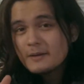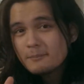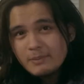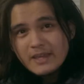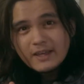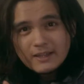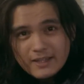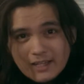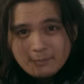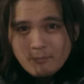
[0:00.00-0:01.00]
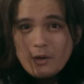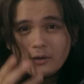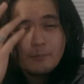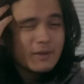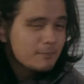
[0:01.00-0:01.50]
Be a little more
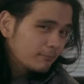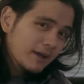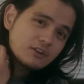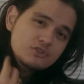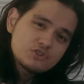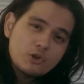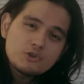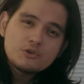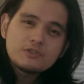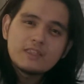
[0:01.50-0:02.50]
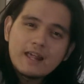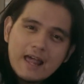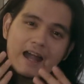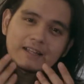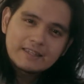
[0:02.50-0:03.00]
prepared, show you that
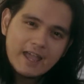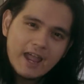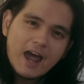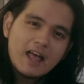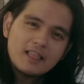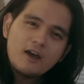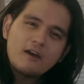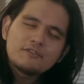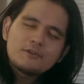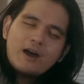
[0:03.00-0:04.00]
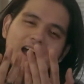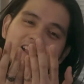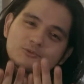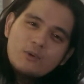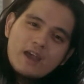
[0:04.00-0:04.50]
I care. I love you, I
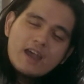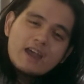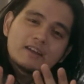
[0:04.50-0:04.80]
swear,